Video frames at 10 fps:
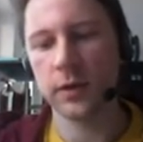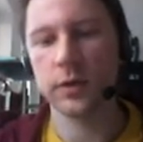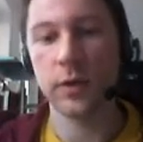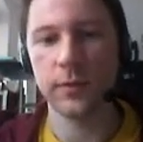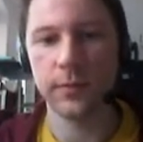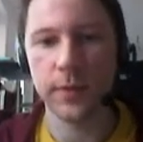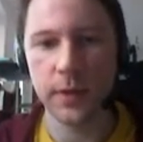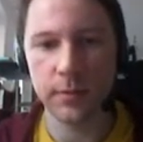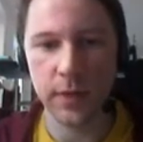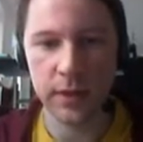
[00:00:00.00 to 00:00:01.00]
so if
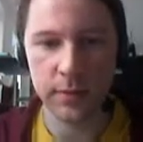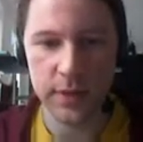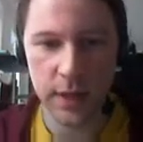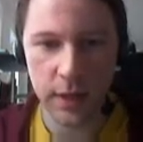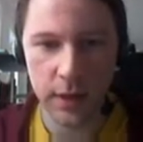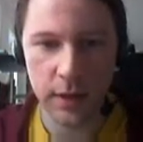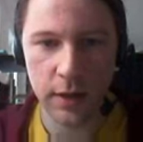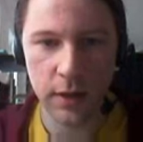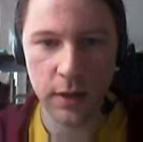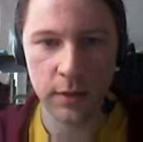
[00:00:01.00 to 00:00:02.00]
we made a mistake
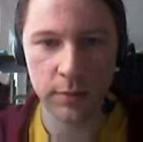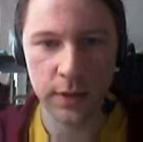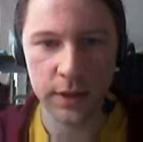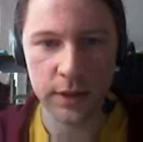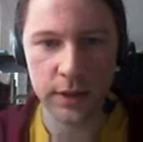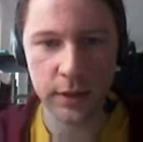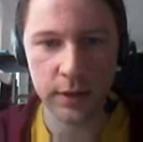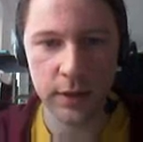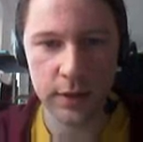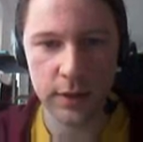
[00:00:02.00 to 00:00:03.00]
here and predicted
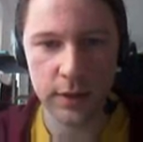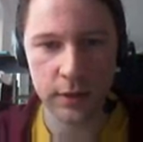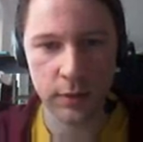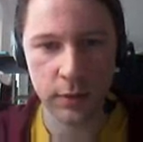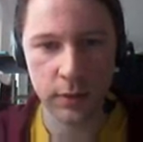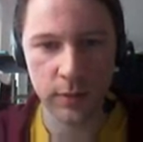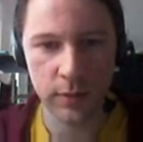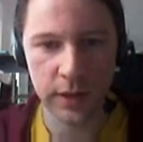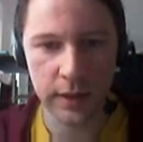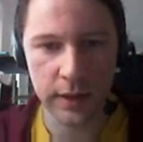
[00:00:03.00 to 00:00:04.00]
that this is going to
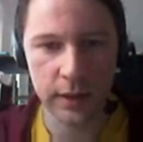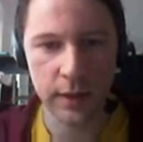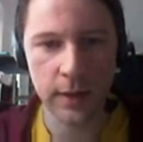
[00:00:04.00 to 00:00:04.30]
be clicked,